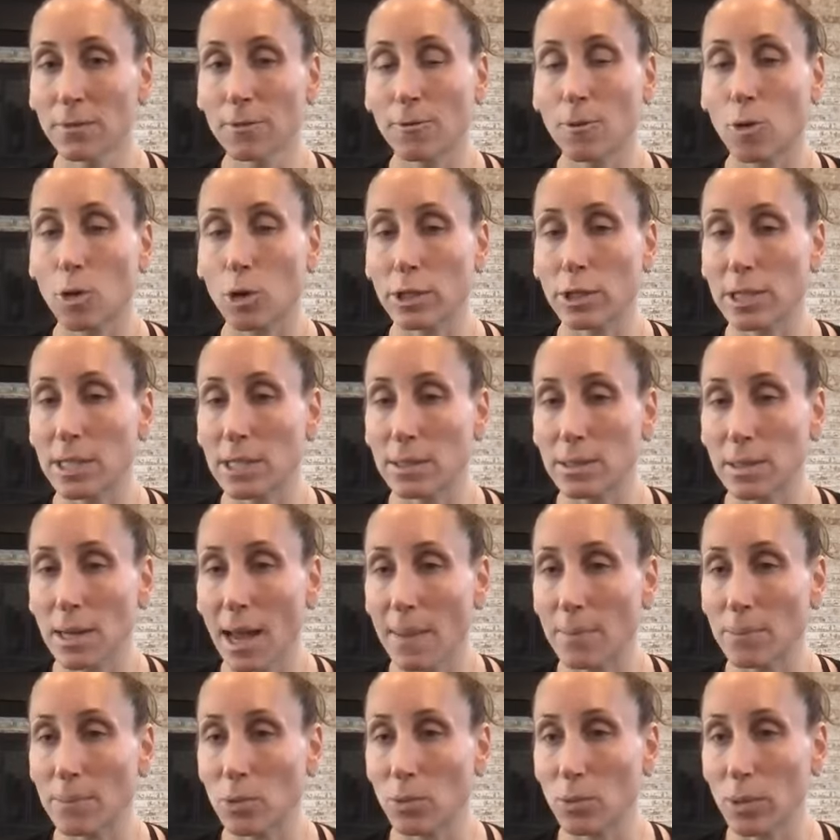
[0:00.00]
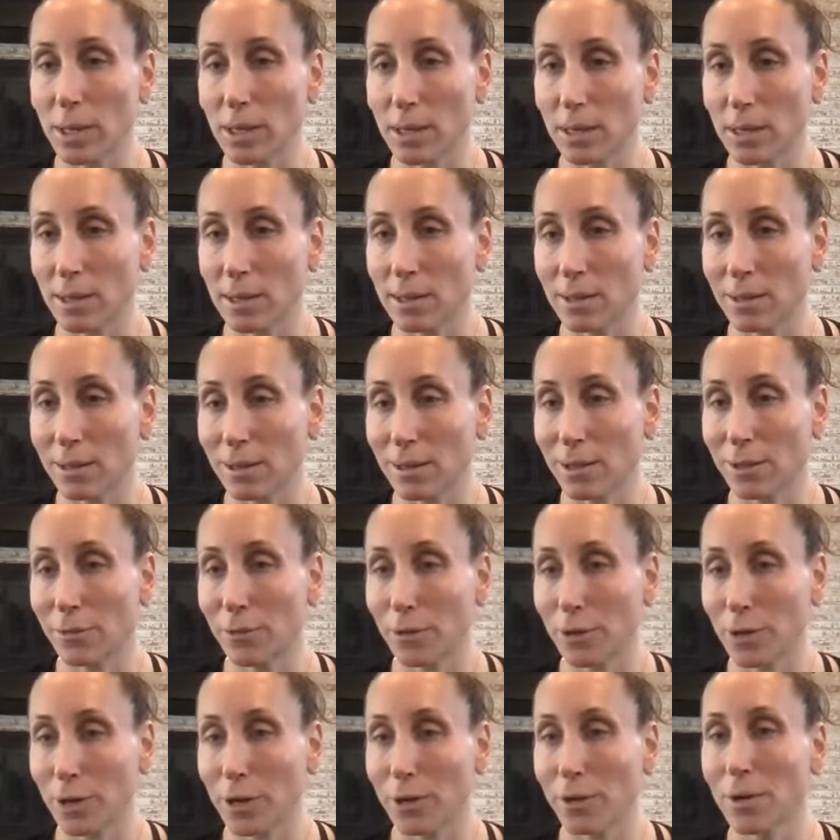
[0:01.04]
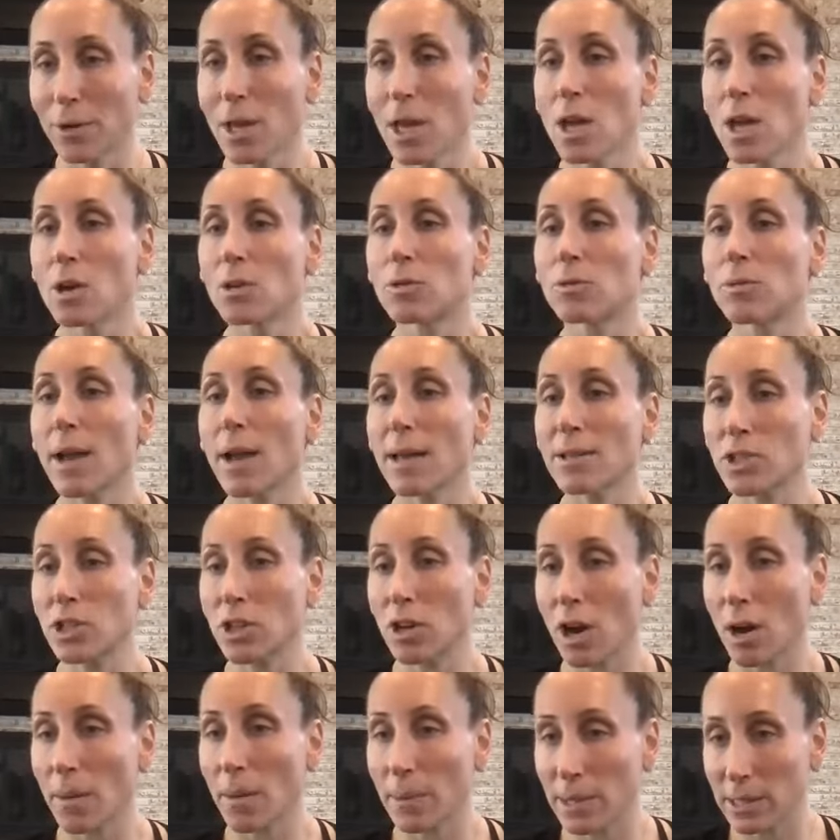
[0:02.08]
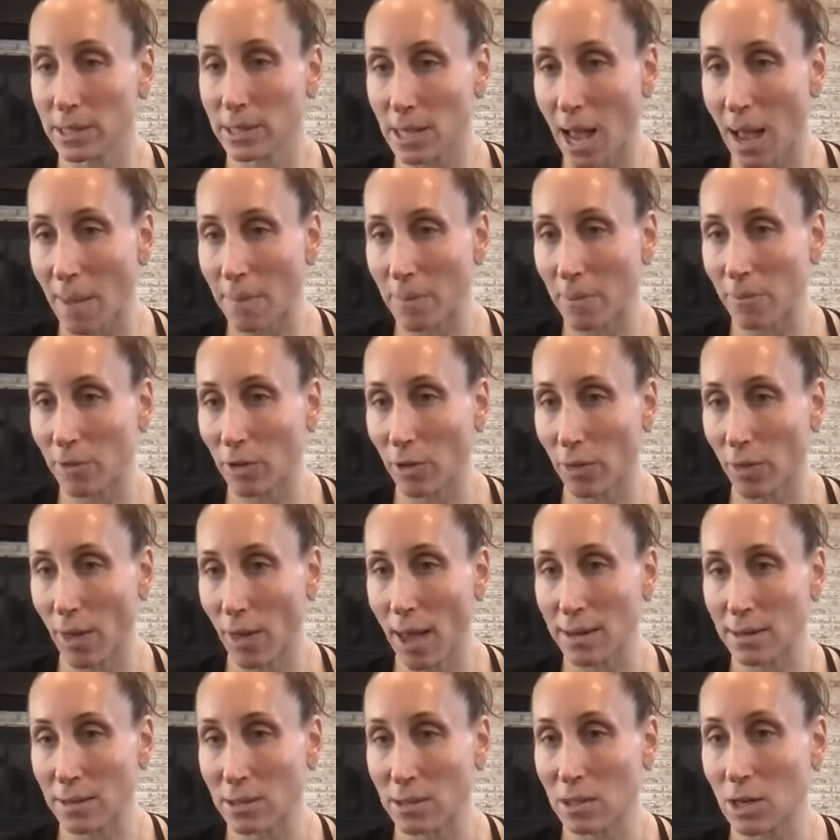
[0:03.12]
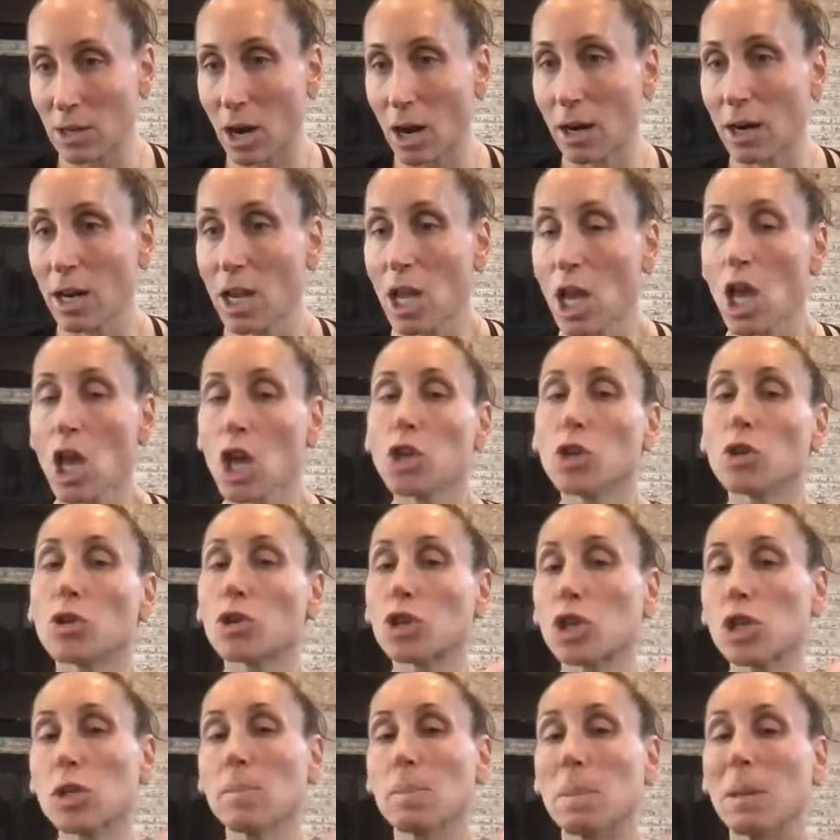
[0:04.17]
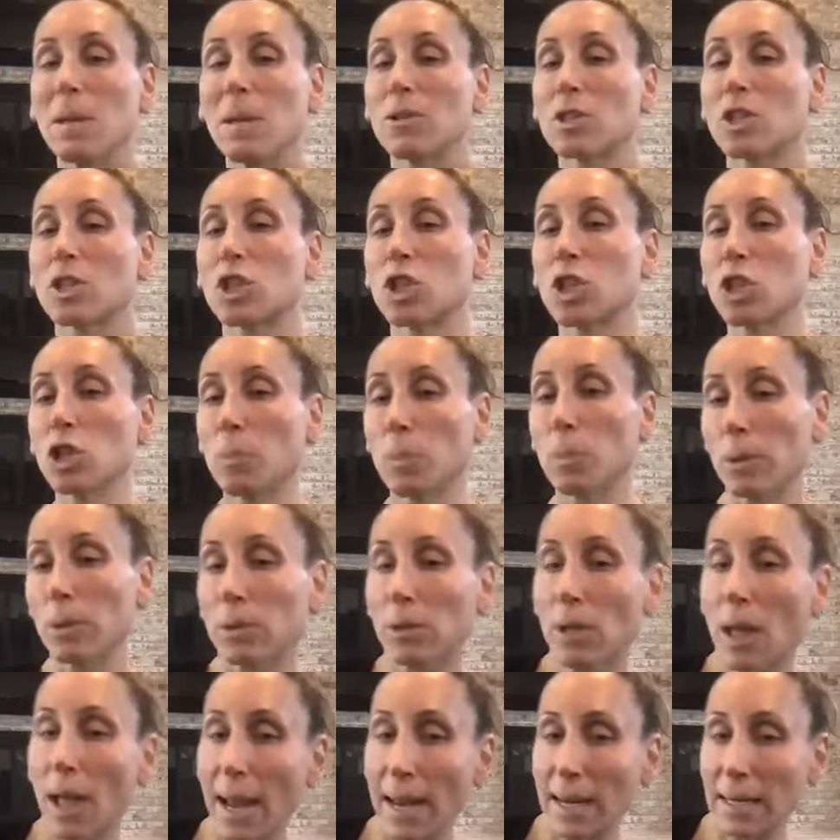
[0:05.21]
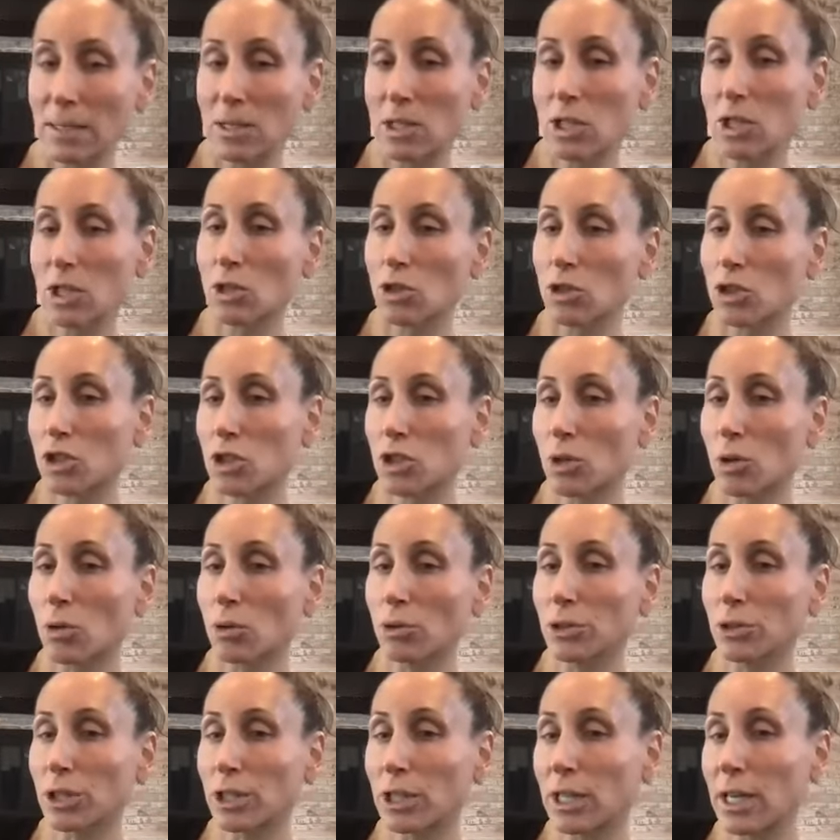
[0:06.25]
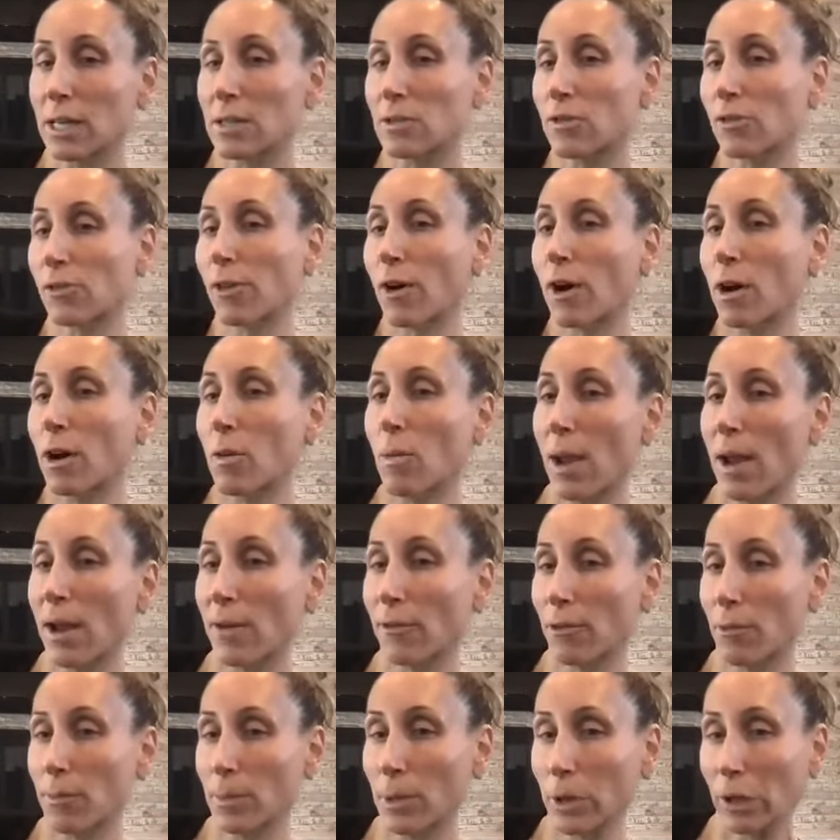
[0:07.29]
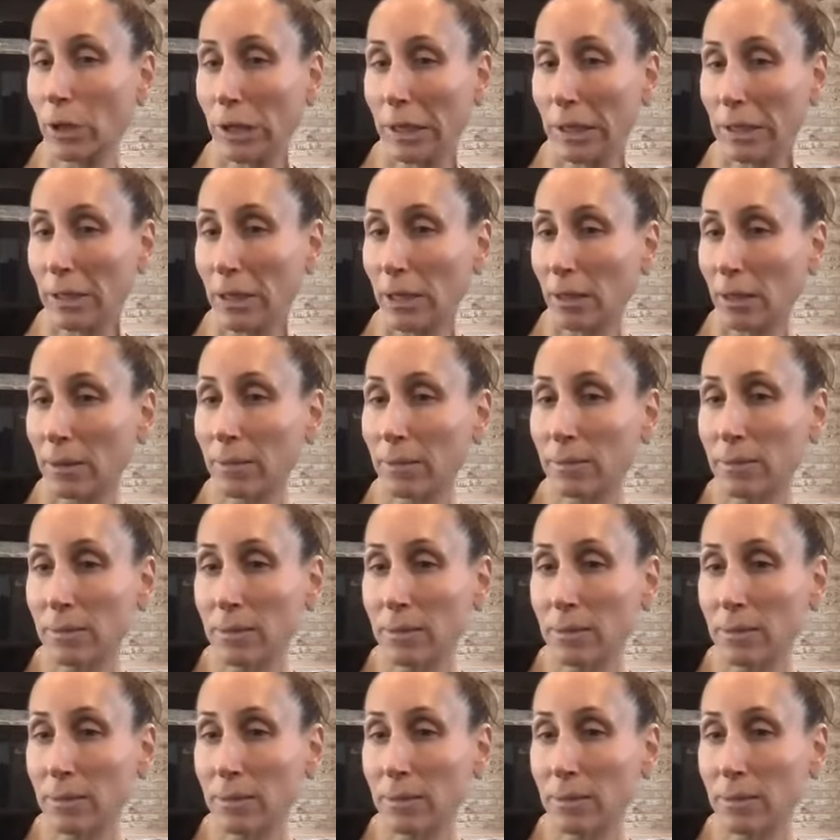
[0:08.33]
14 times a week. Good for you. Rest your arm on the top of your thigh to start. You should be super light so your shoulder is far away from your ear.